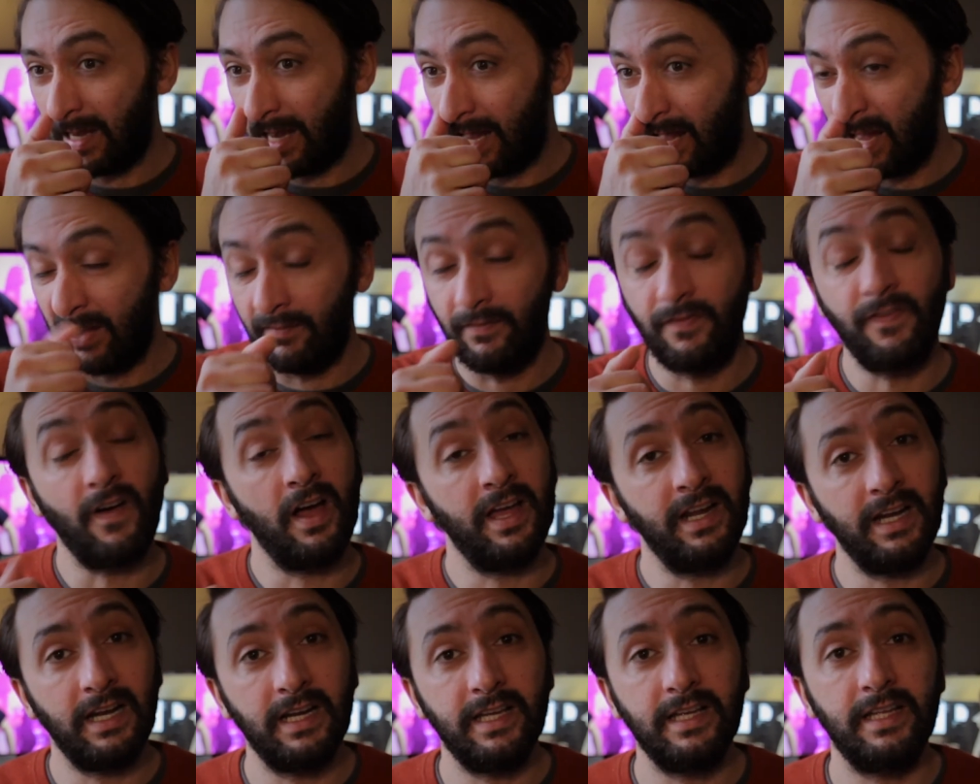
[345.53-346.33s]
And
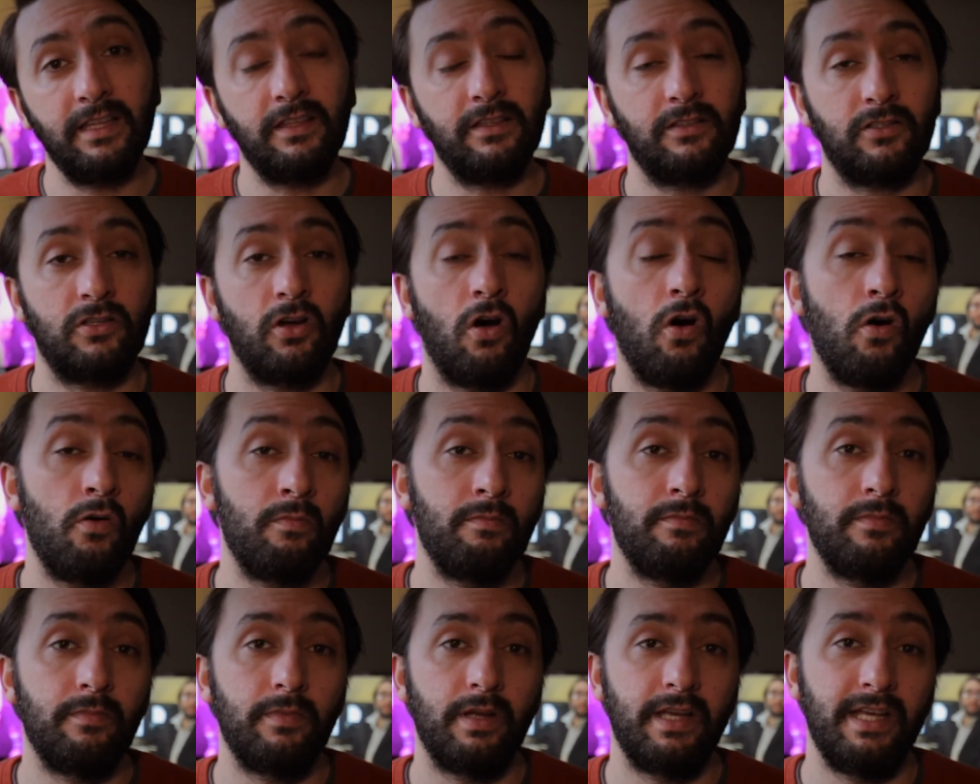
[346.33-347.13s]
finally,
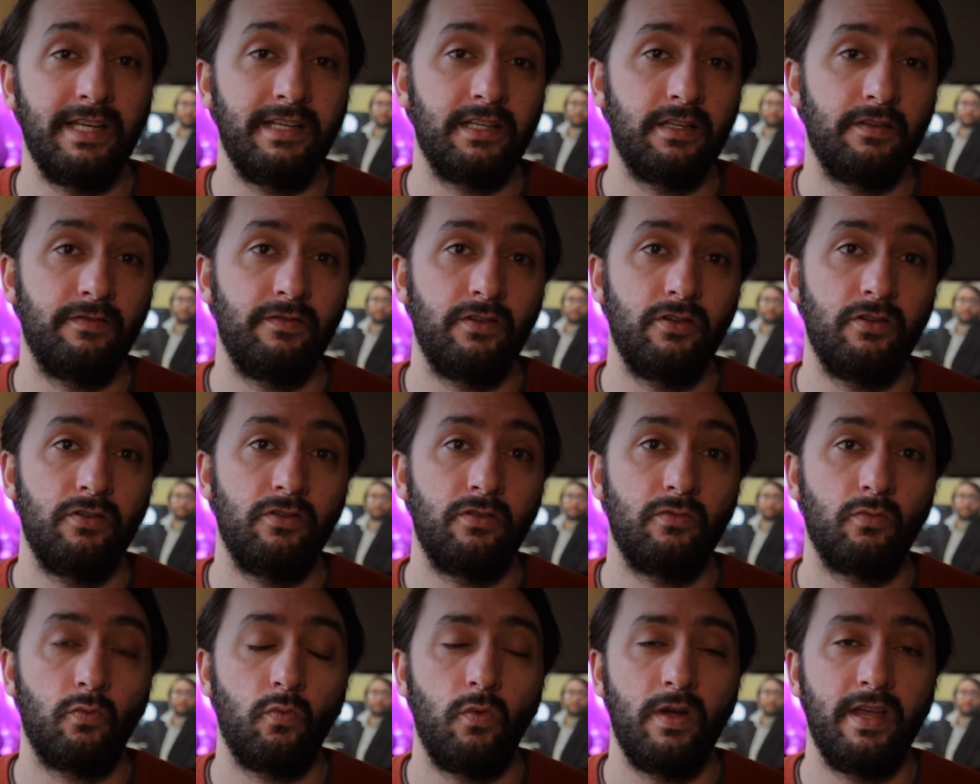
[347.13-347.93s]
Tom
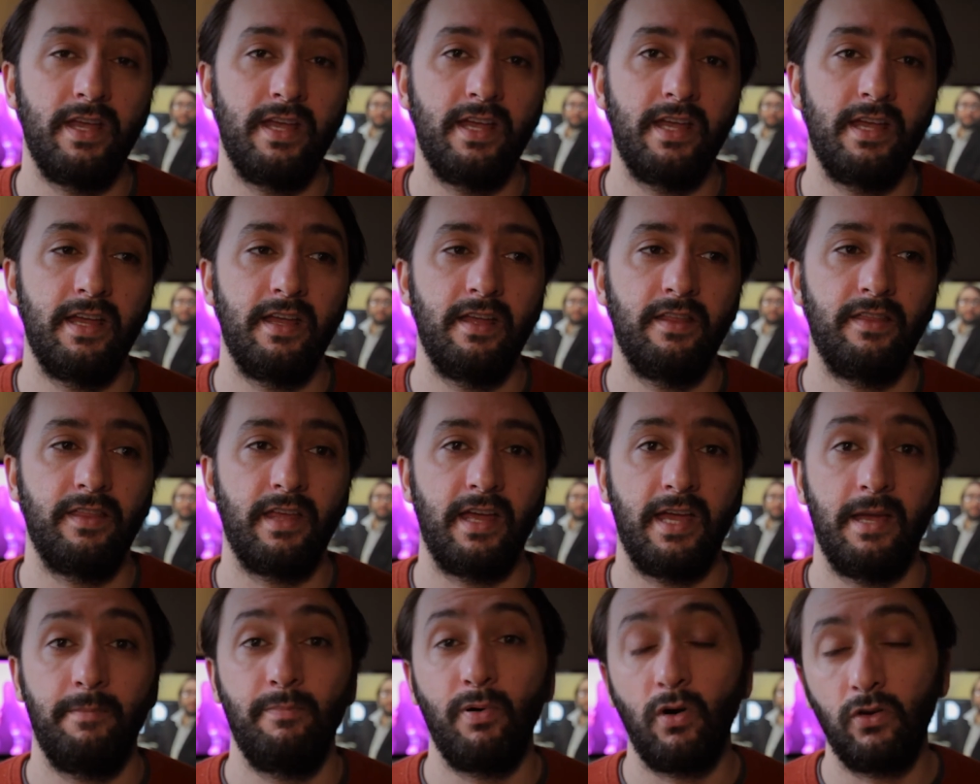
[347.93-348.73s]
interviewed with
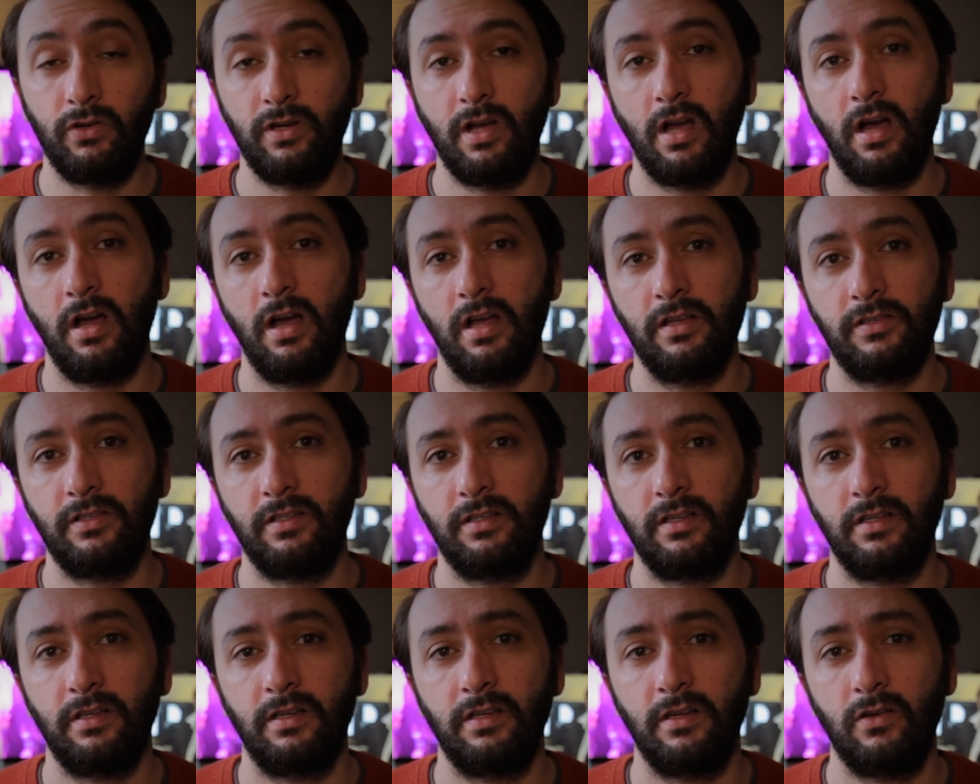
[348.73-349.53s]
a
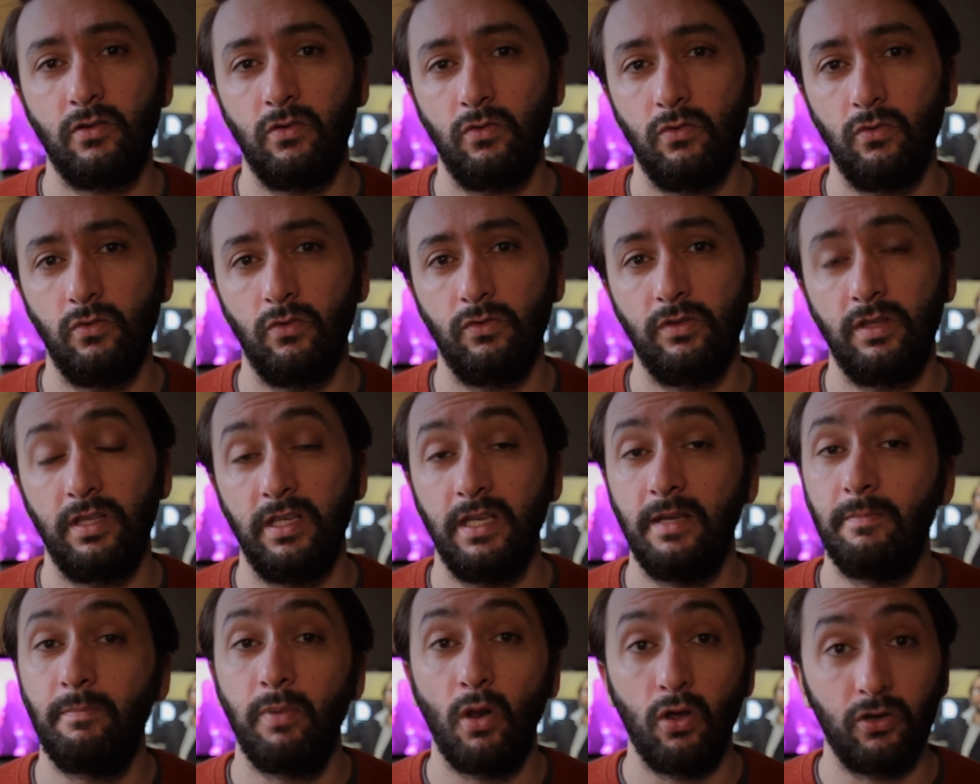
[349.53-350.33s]
podcaster called
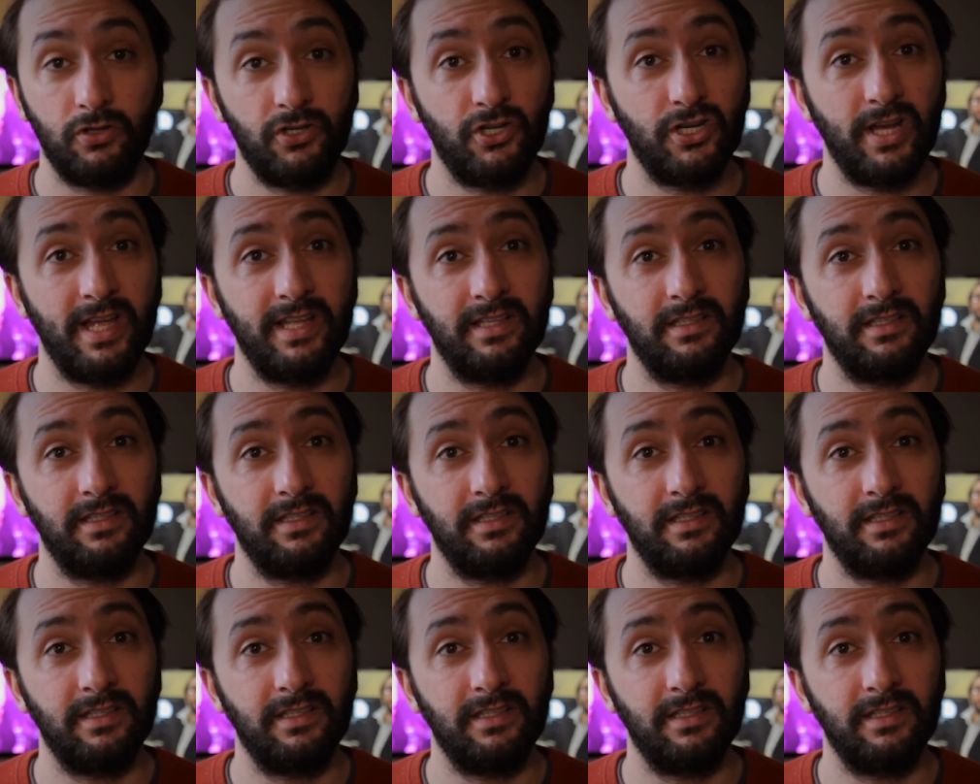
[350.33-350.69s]
the Blockchain